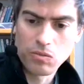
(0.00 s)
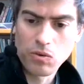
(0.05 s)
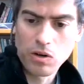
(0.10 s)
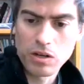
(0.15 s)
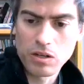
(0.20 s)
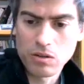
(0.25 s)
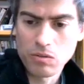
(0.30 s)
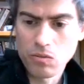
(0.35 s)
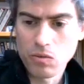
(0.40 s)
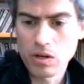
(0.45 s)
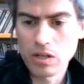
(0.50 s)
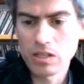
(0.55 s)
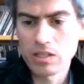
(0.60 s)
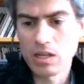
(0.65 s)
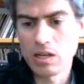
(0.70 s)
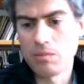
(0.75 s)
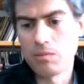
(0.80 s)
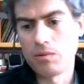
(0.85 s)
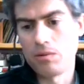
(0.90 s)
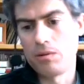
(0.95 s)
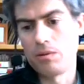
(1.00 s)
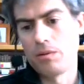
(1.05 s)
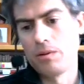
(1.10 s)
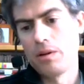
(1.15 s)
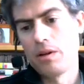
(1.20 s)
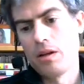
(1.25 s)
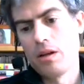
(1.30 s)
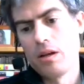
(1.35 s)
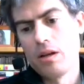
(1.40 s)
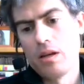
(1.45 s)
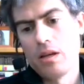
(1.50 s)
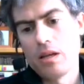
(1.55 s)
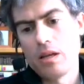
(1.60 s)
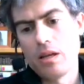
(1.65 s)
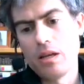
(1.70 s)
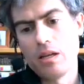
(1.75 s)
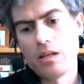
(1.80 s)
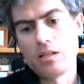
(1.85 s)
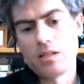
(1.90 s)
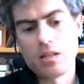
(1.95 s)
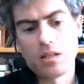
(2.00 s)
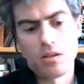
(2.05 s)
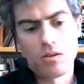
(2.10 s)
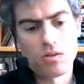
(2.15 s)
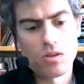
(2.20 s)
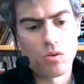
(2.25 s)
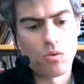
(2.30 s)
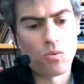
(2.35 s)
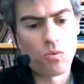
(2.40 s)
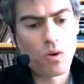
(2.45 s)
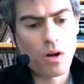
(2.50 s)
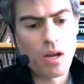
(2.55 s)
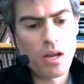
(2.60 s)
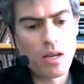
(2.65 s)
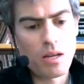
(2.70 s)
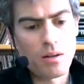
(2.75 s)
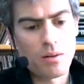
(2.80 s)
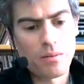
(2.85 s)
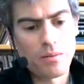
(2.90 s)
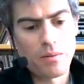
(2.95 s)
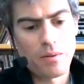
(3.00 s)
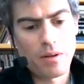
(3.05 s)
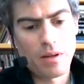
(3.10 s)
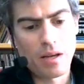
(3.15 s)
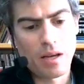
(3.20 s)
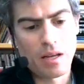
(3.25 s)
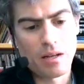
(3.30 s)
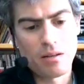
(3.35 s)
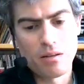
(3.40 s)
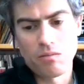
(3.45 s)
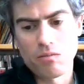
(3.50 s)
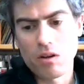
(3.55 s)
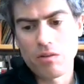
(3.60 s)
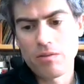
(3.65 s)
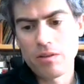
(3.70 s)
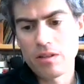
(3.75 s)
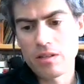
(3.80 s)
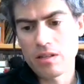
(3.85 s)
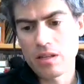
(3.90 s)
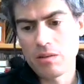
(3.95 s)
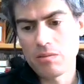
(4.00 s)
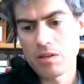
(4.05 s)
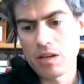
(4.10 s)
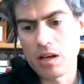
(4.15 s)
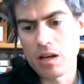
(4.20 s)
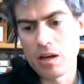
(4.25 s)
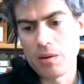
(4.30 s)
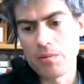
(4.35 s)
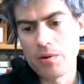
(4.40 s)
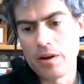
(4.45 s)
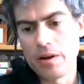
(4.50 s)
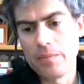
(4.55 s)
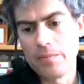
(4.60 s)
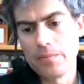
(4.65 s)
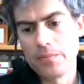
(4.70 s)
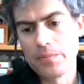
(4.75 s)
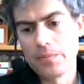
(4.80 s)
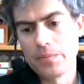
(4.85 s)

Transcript: one example, is that there's a write at roughly the same time, right?